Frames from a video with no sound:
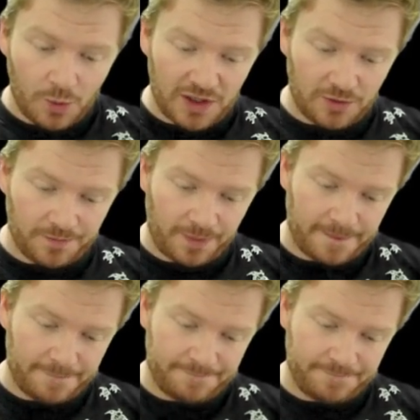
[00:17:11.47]
Well,
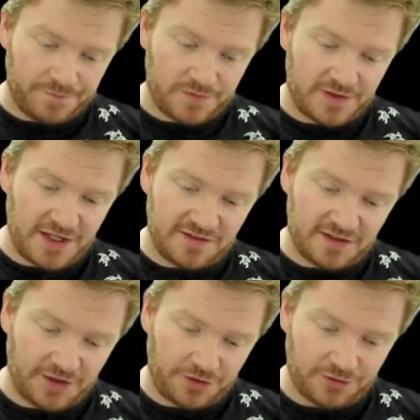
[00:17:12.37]
there's
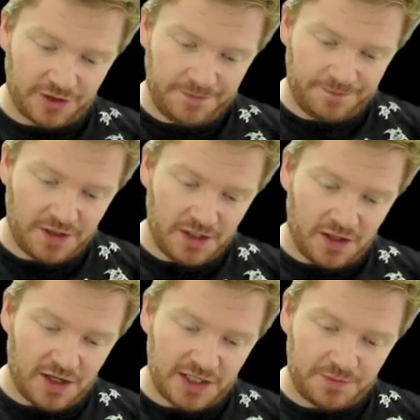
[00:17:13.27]
I3.
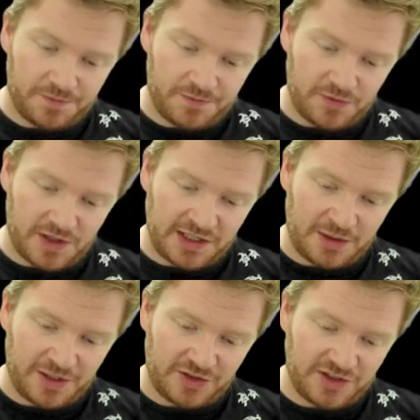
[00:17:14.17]
And
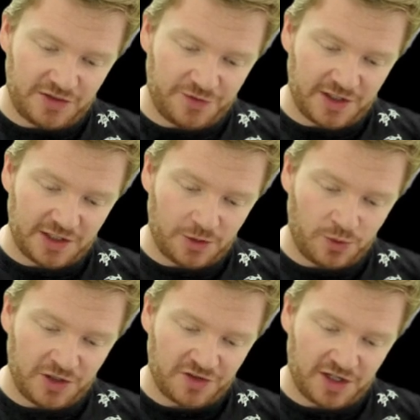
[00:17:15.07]
now I just need to find out
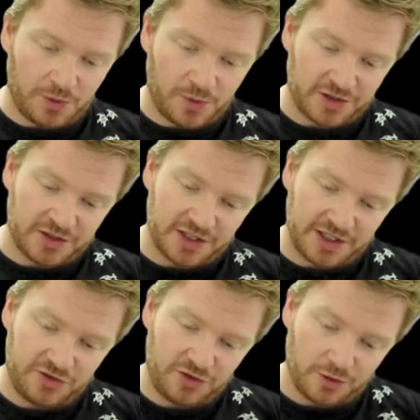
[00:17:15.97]
what is I1 and
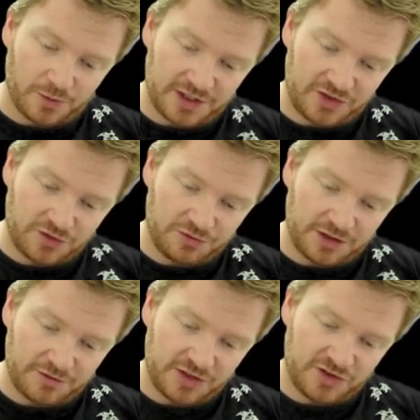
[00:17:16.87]
I2. Well, let's just
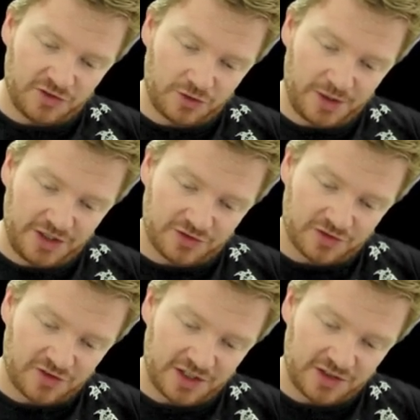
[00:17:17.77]
rearrange these
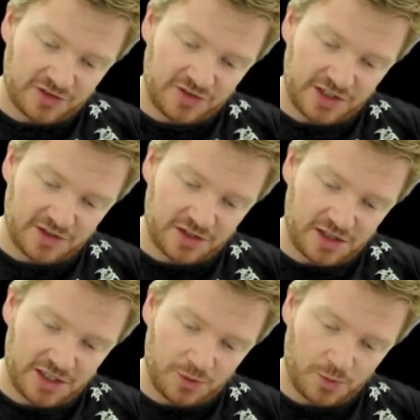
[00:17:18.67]
equations. I can say that
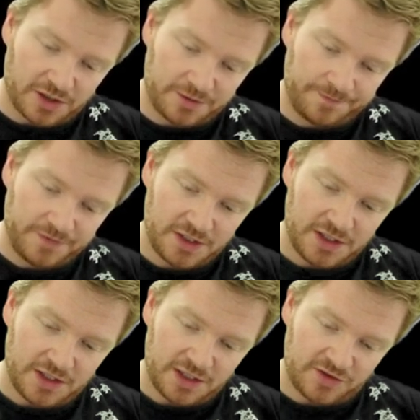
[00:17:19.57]
I1
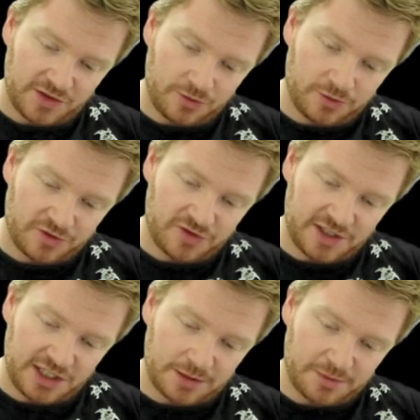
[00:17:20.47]
is equal to
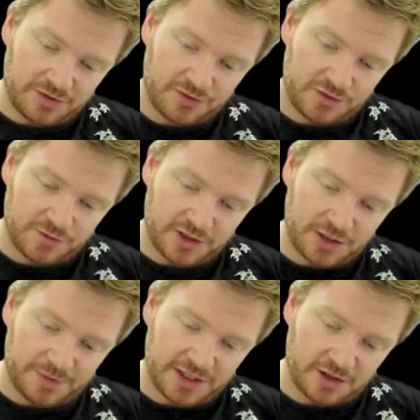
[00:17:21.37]
the EMF
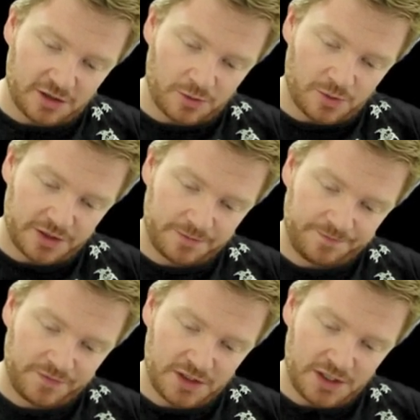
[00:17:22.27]
divided by R1.
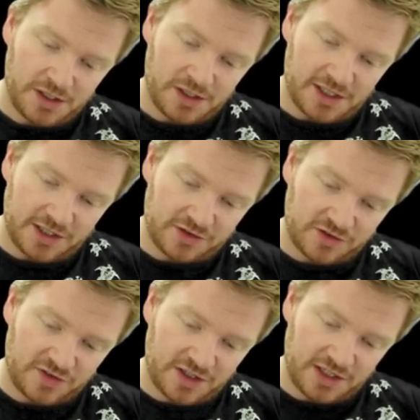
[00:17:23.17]
I can
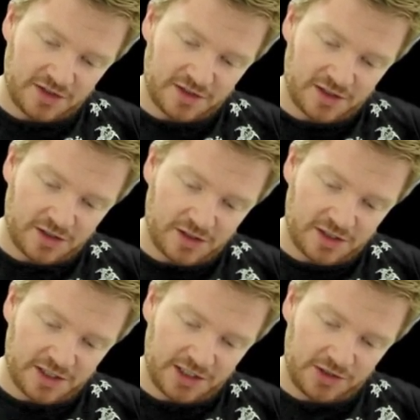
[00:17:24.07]
say that
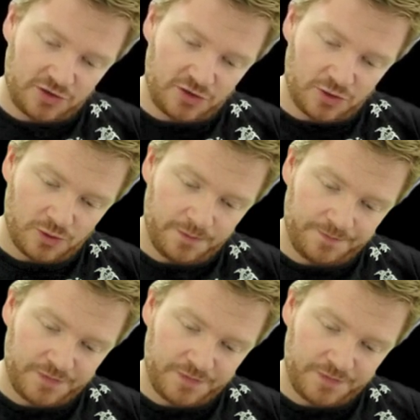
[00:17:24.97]
I2